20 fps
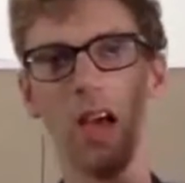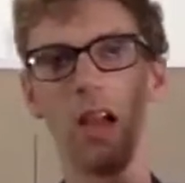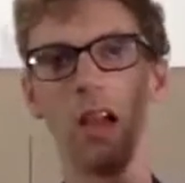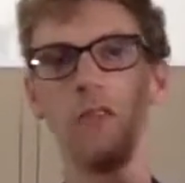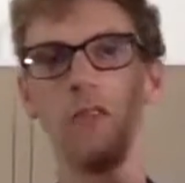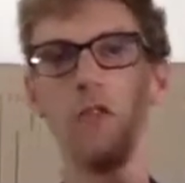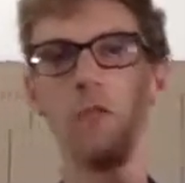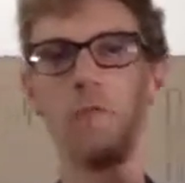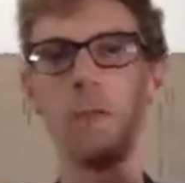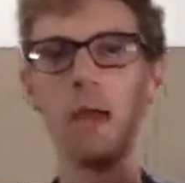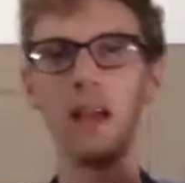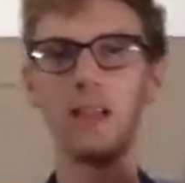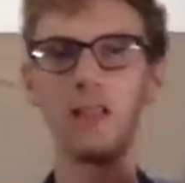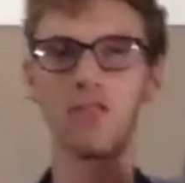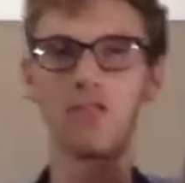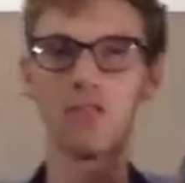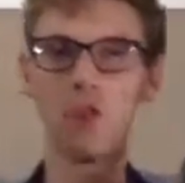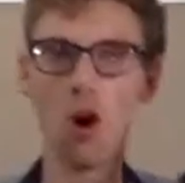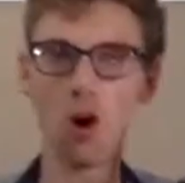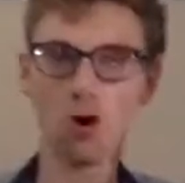And if you pick the
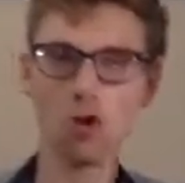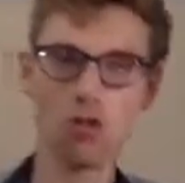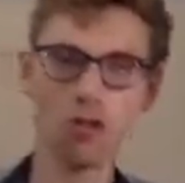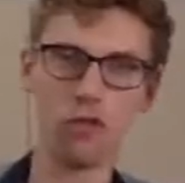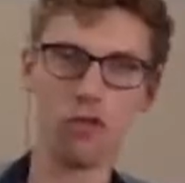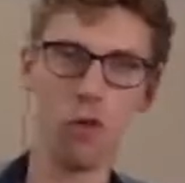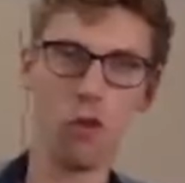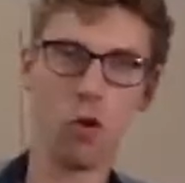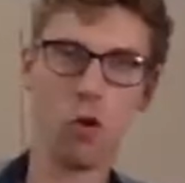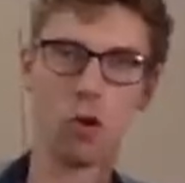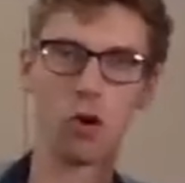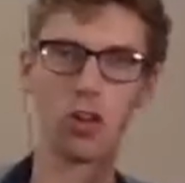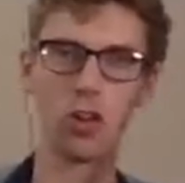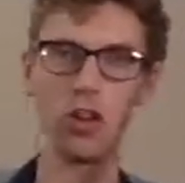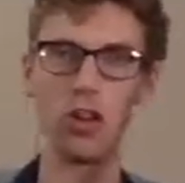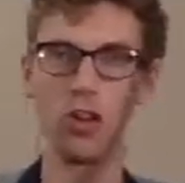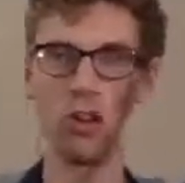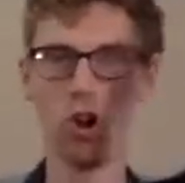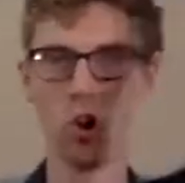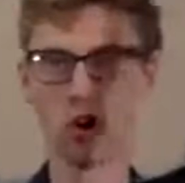wrong
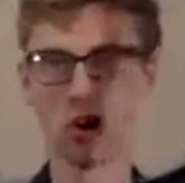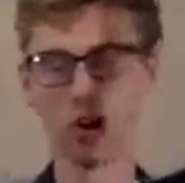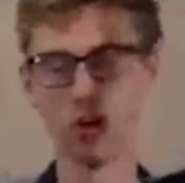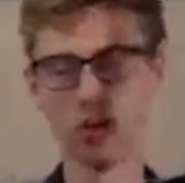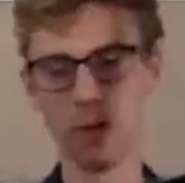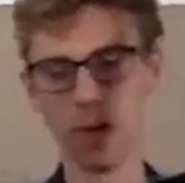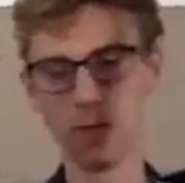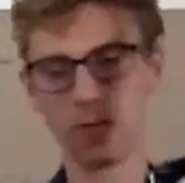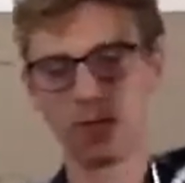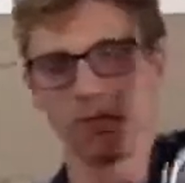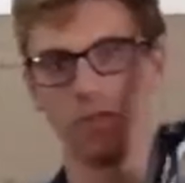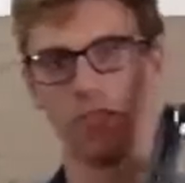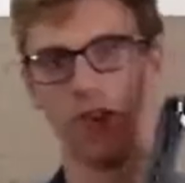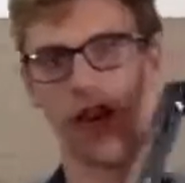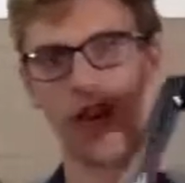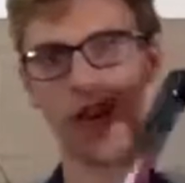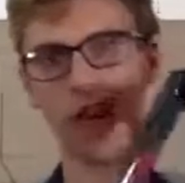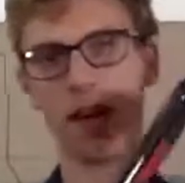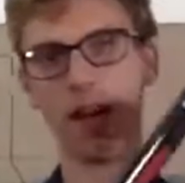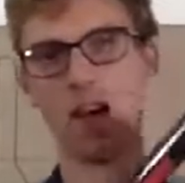fork, you're not going to be able to
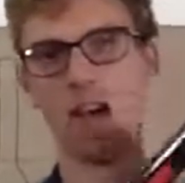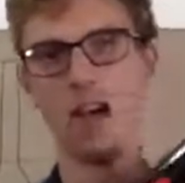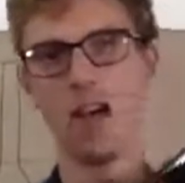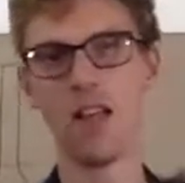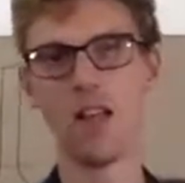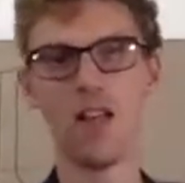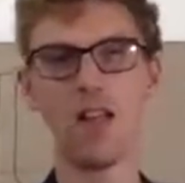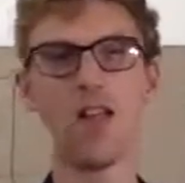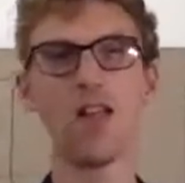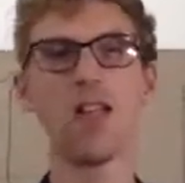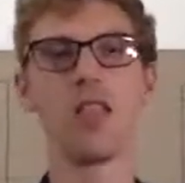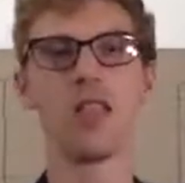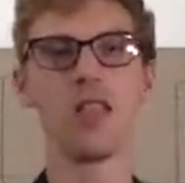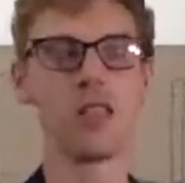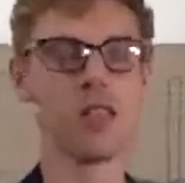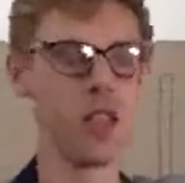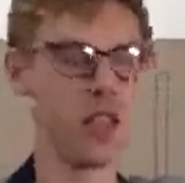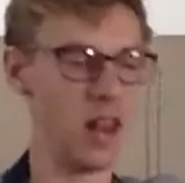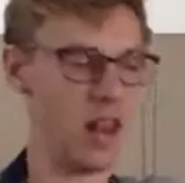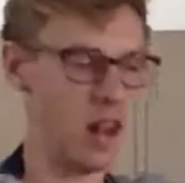fit
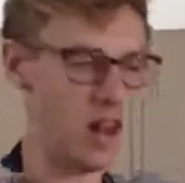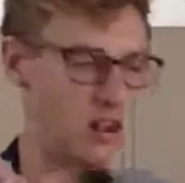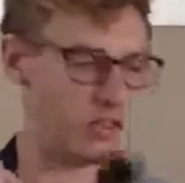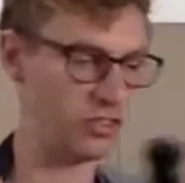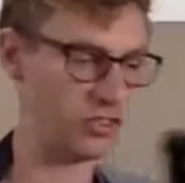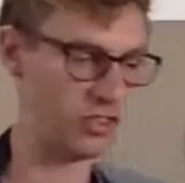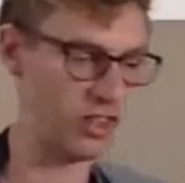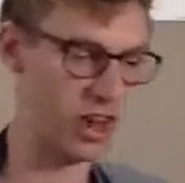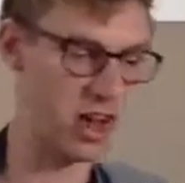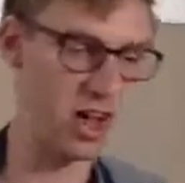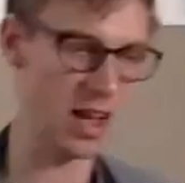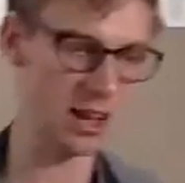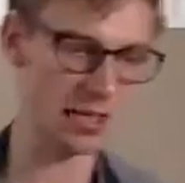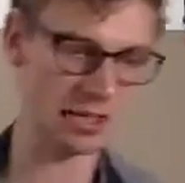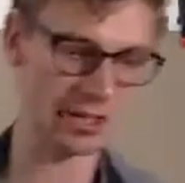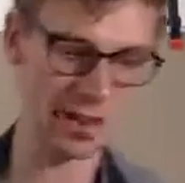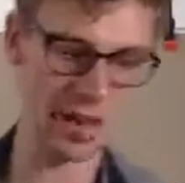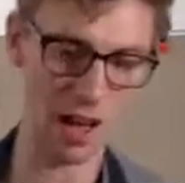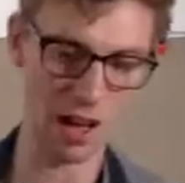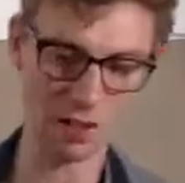the large tyre
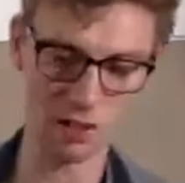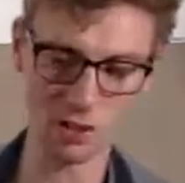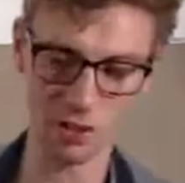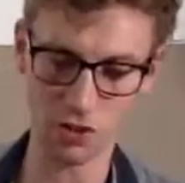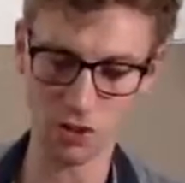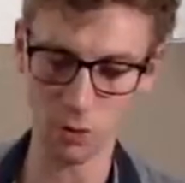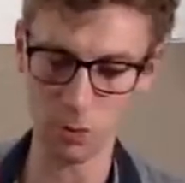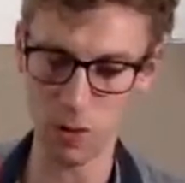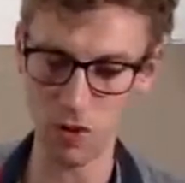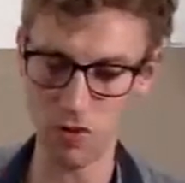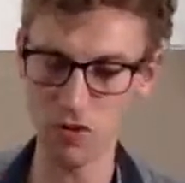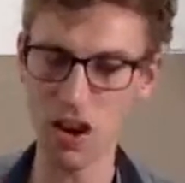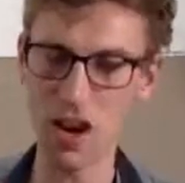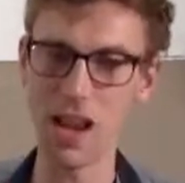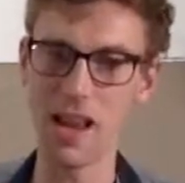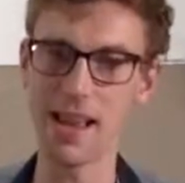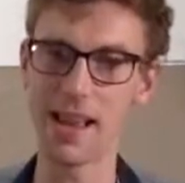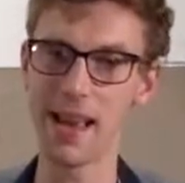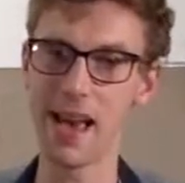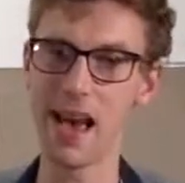size. So just be
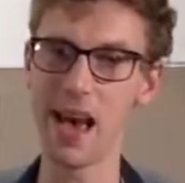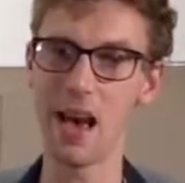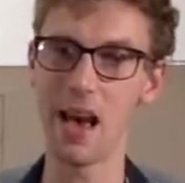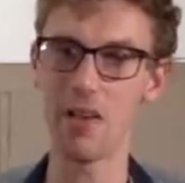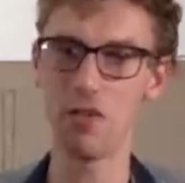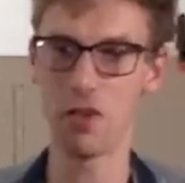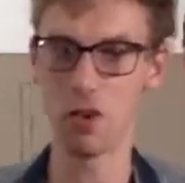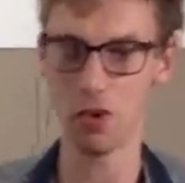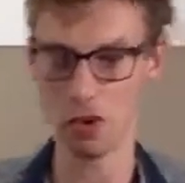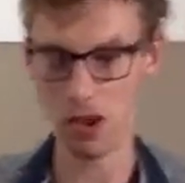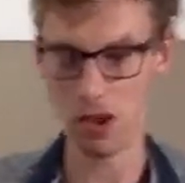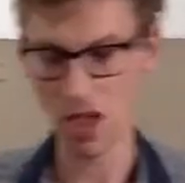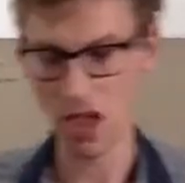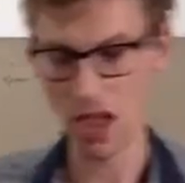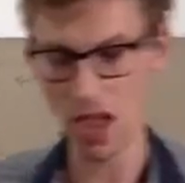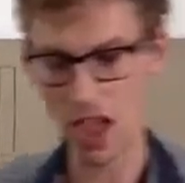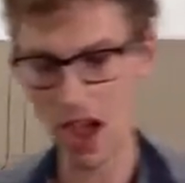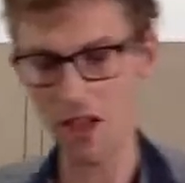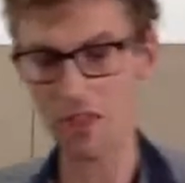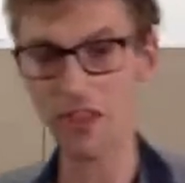really careful.
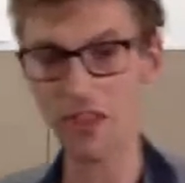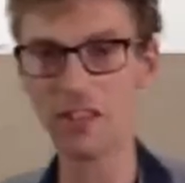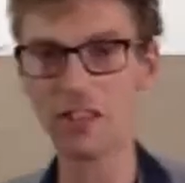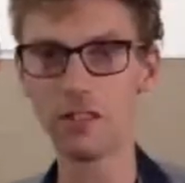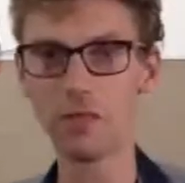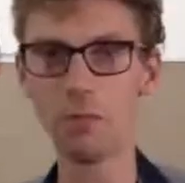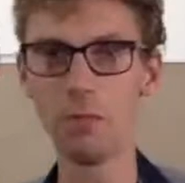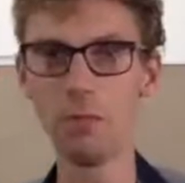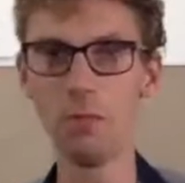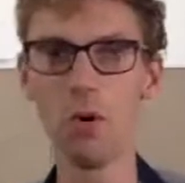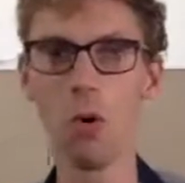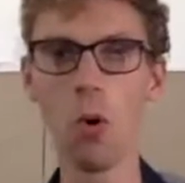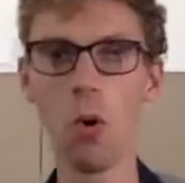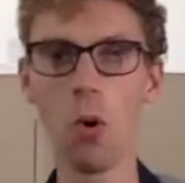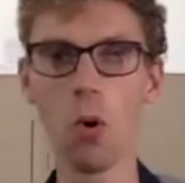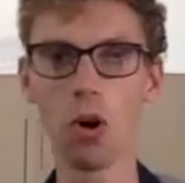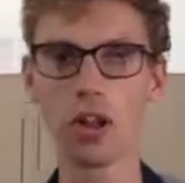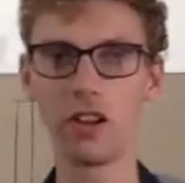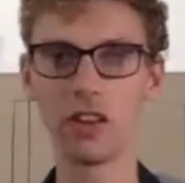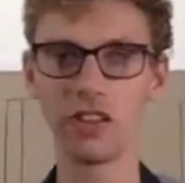And this is
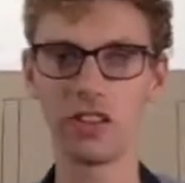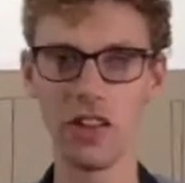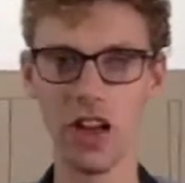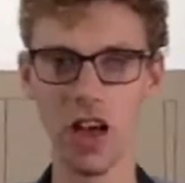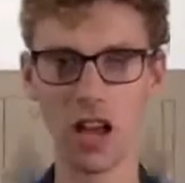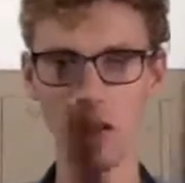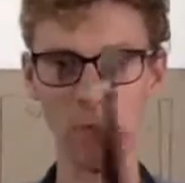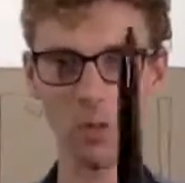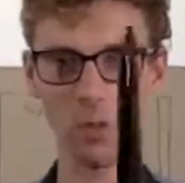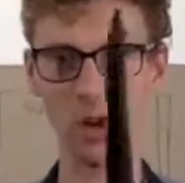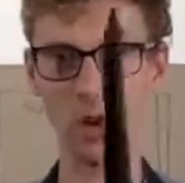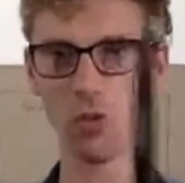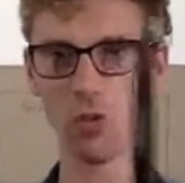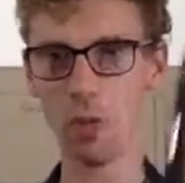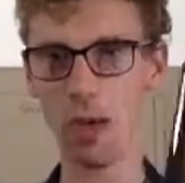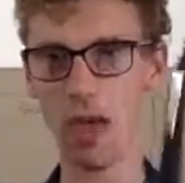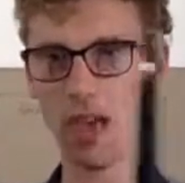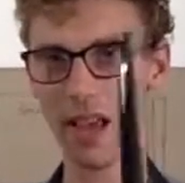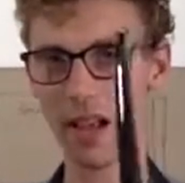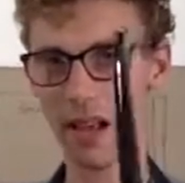more concerning when you're
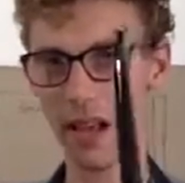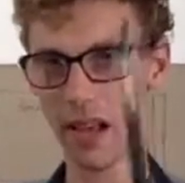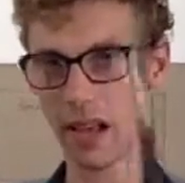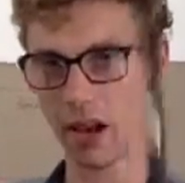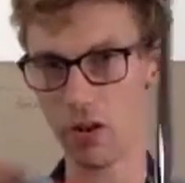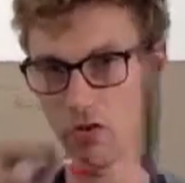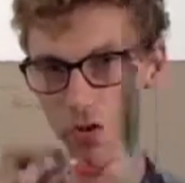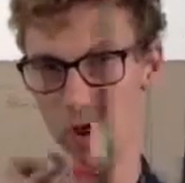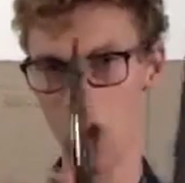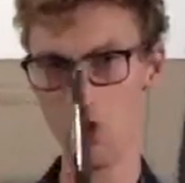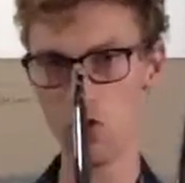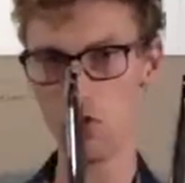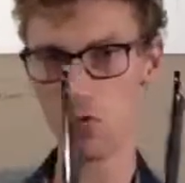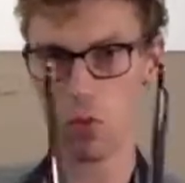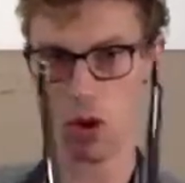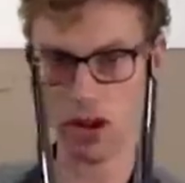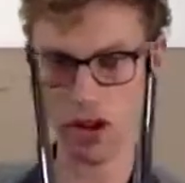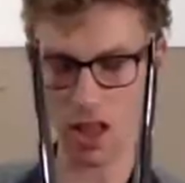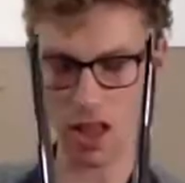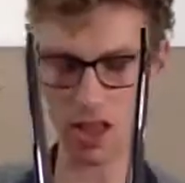picking like a road
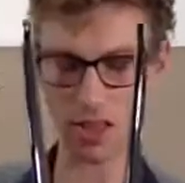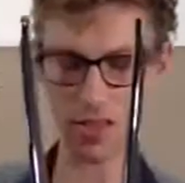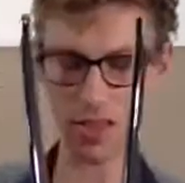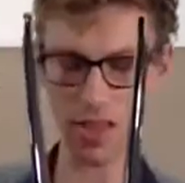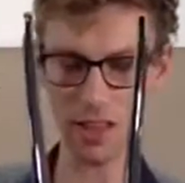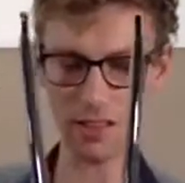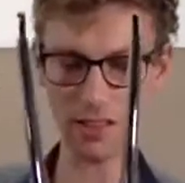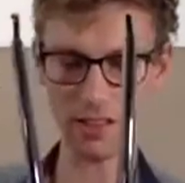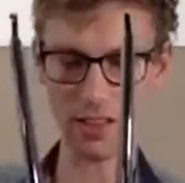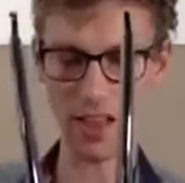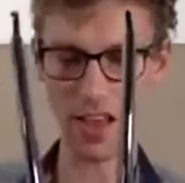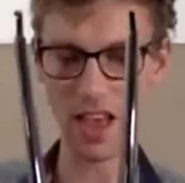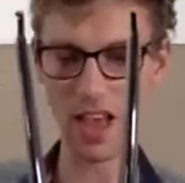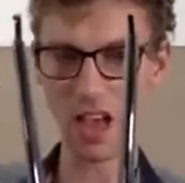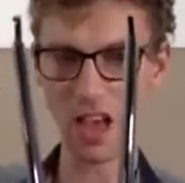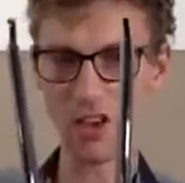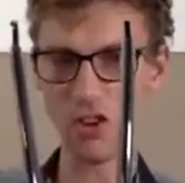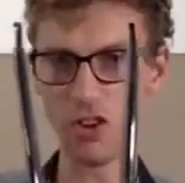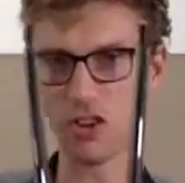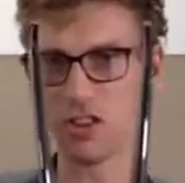one like this.
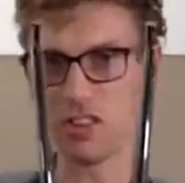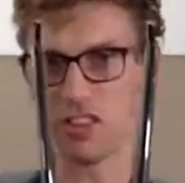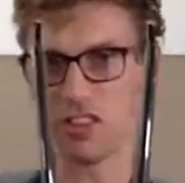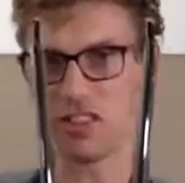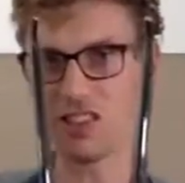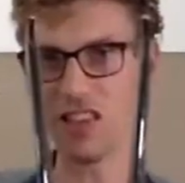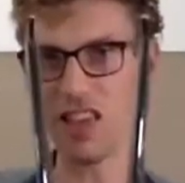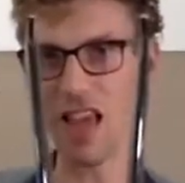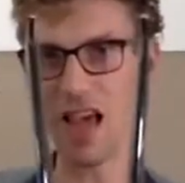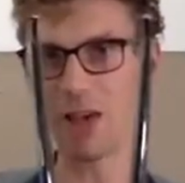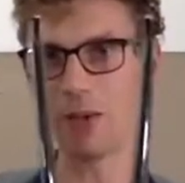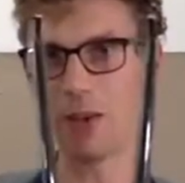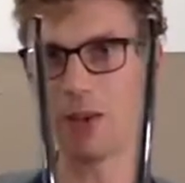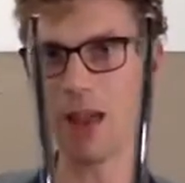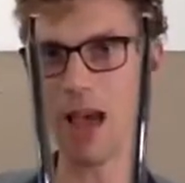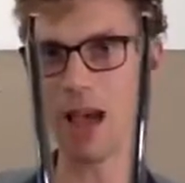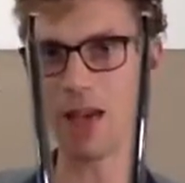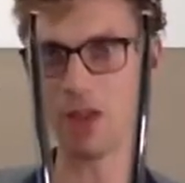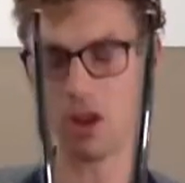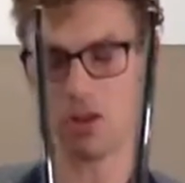You can see how
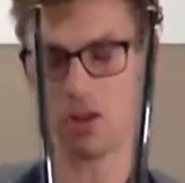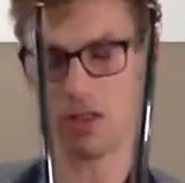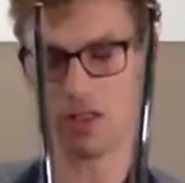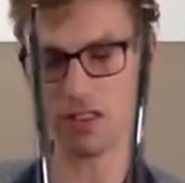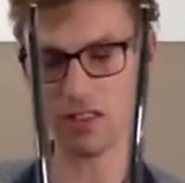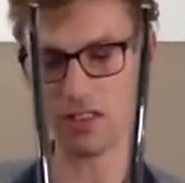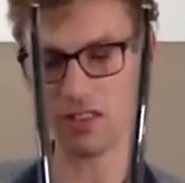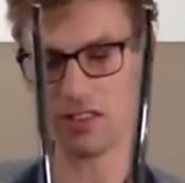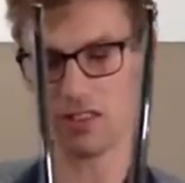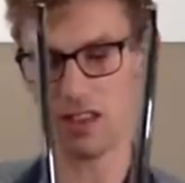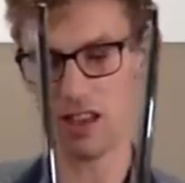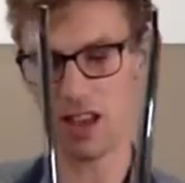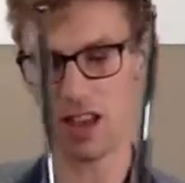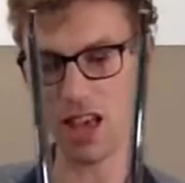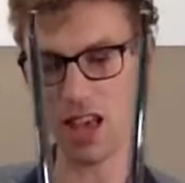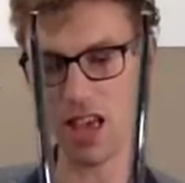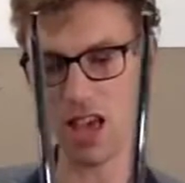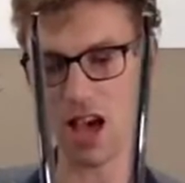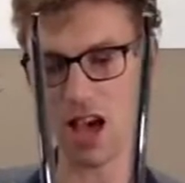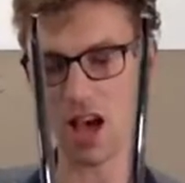narrow this is in
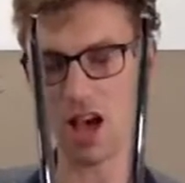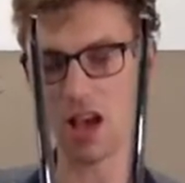here.